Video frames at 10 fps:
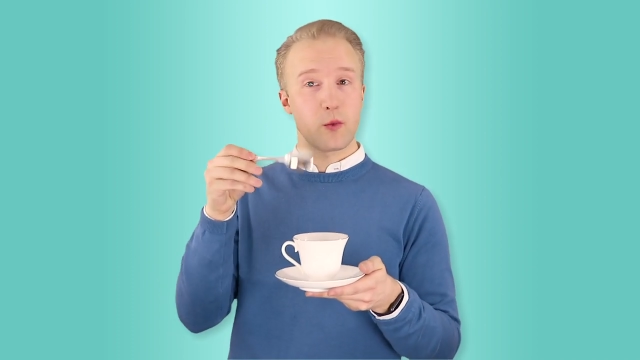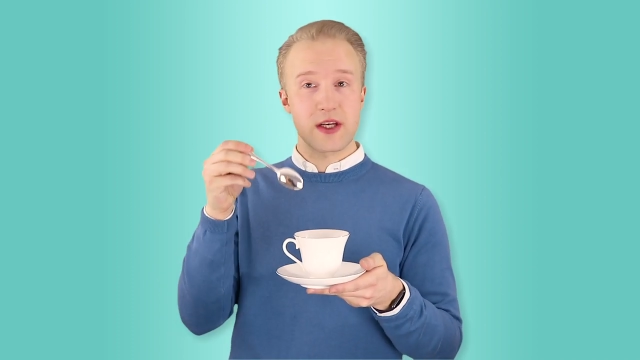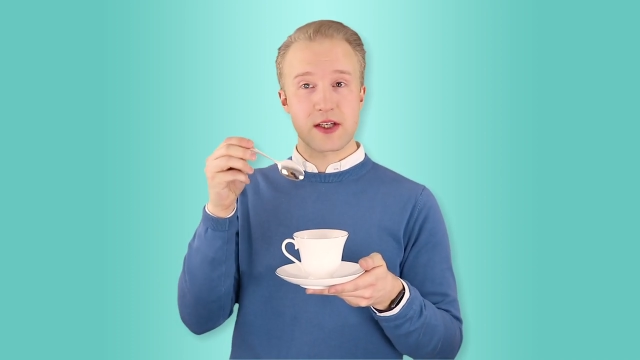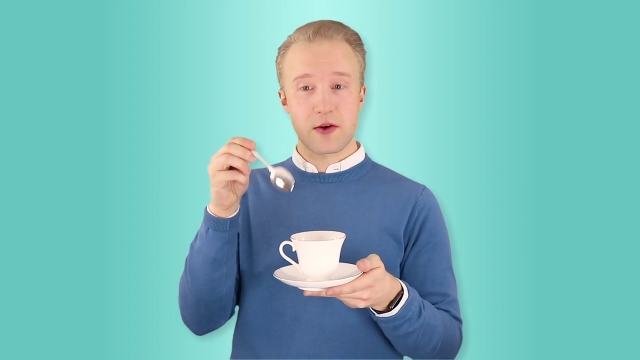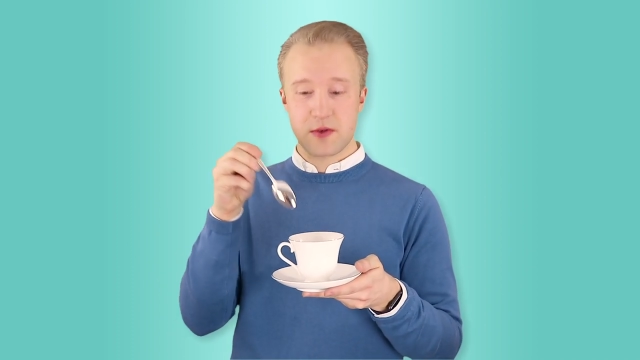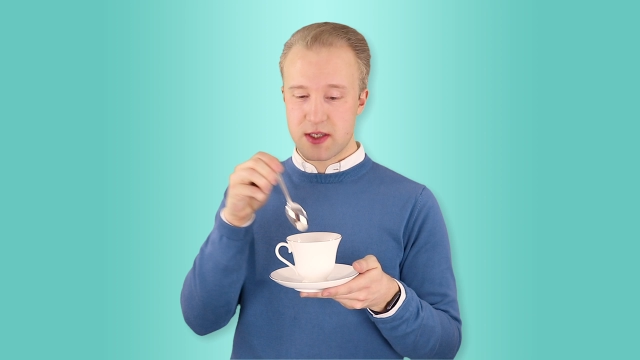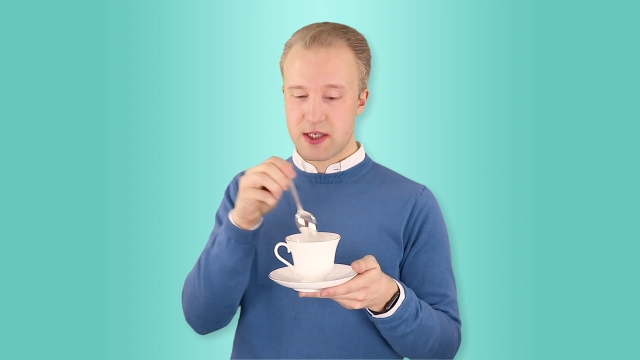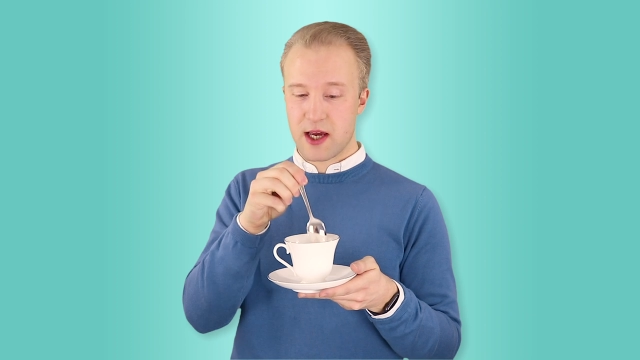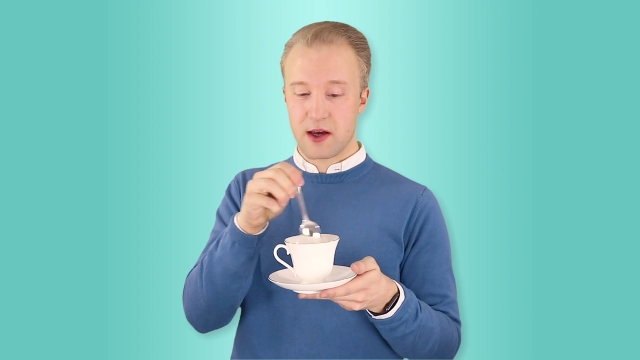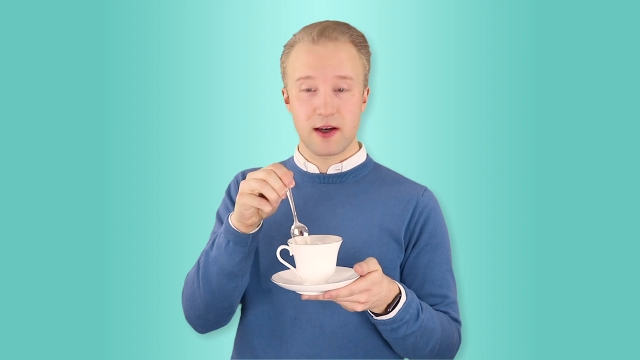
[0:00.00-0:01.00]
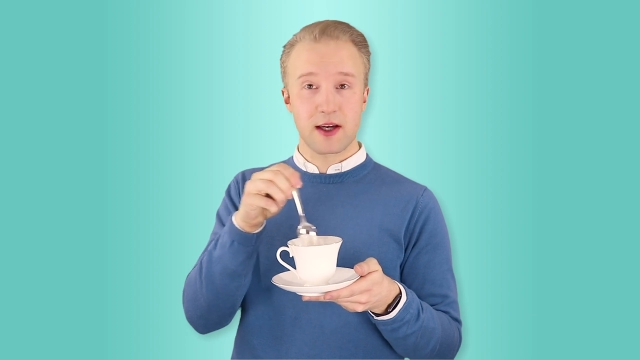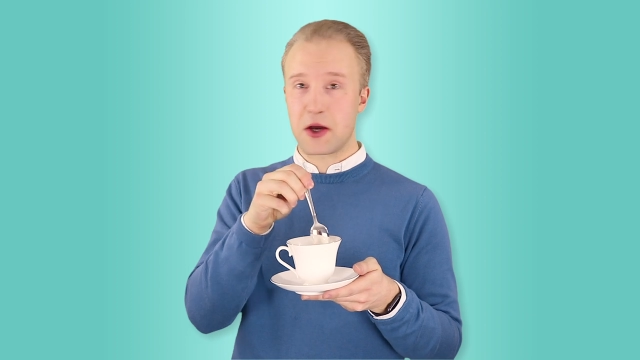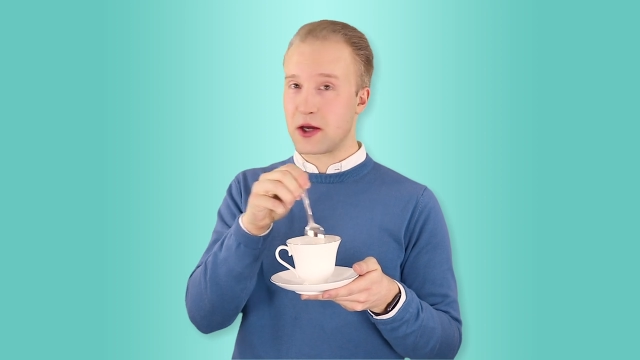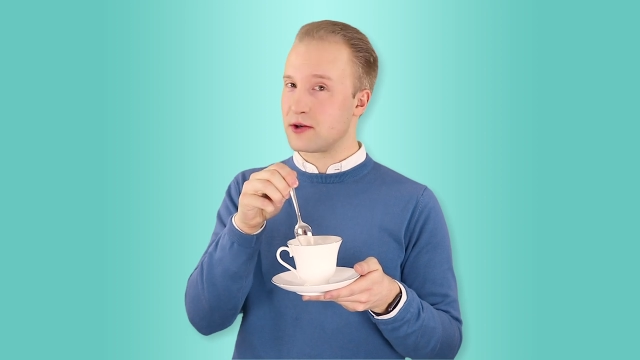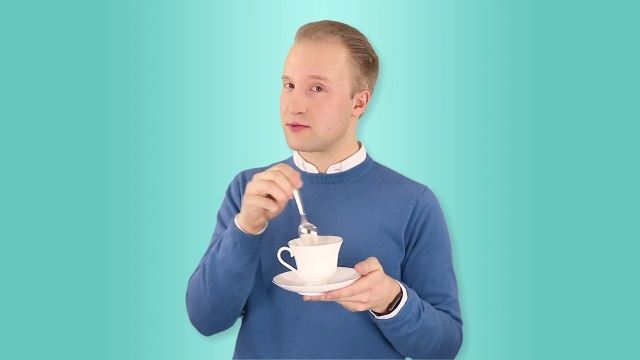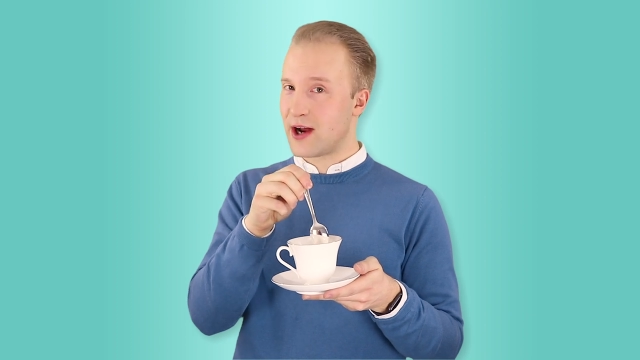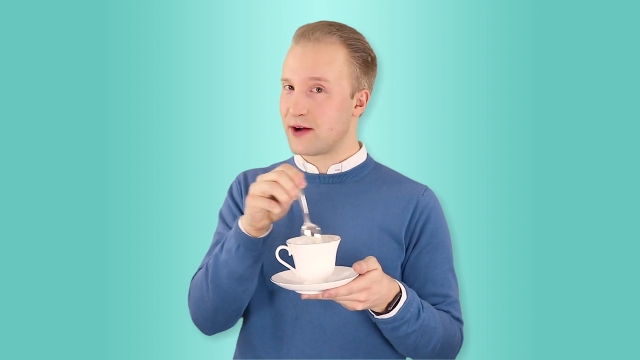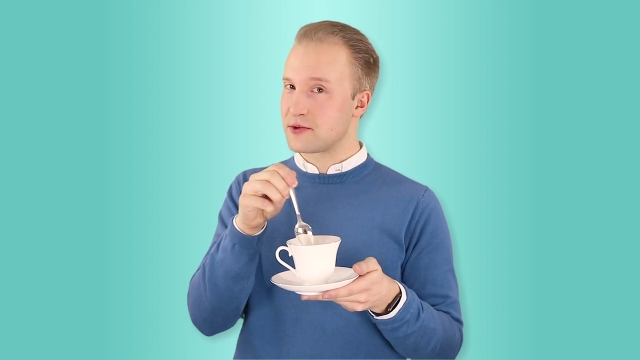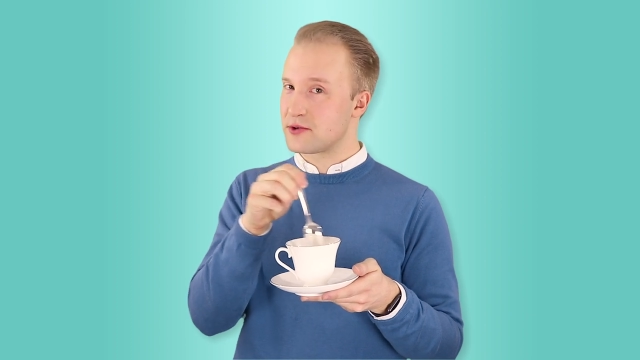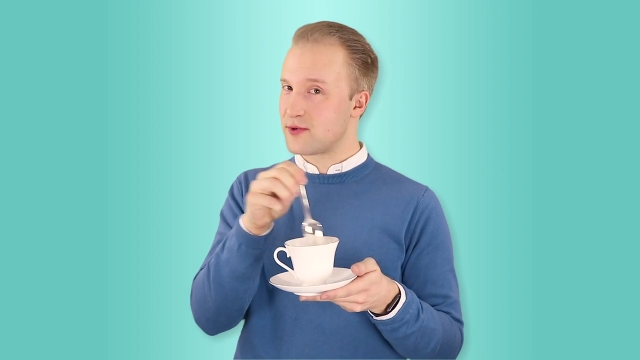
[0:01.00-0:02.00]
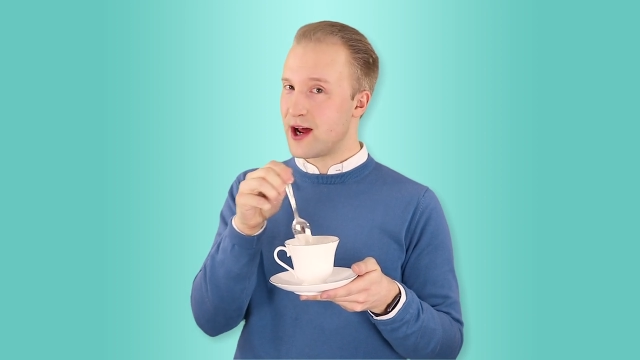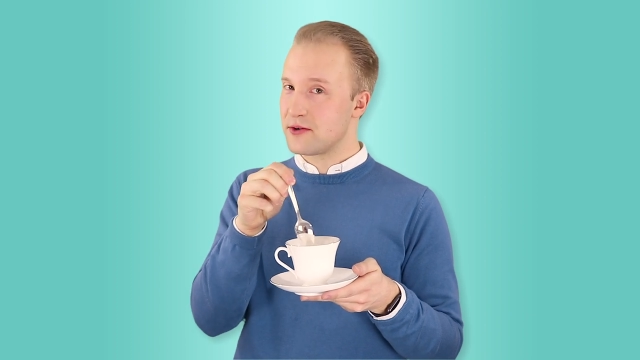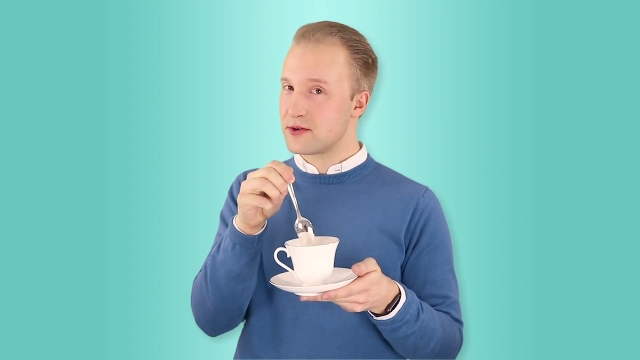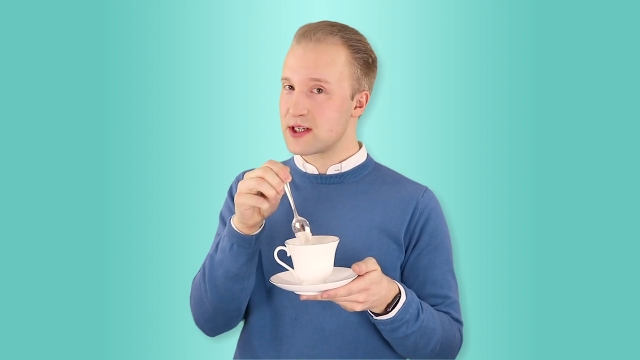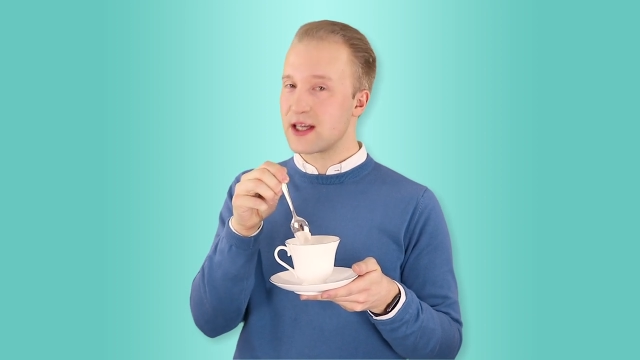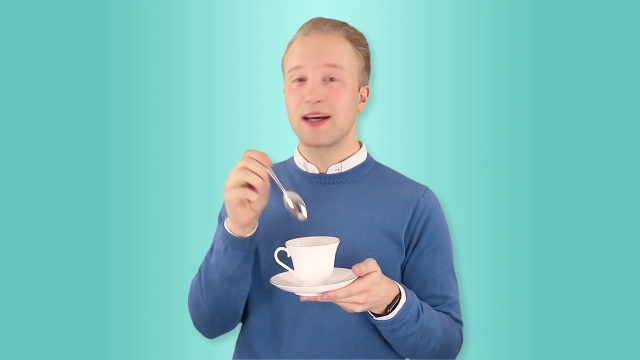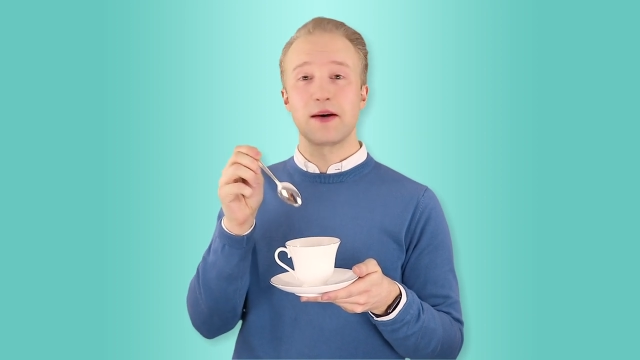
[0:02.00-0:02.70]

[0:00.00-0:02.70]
we don't stir going round and round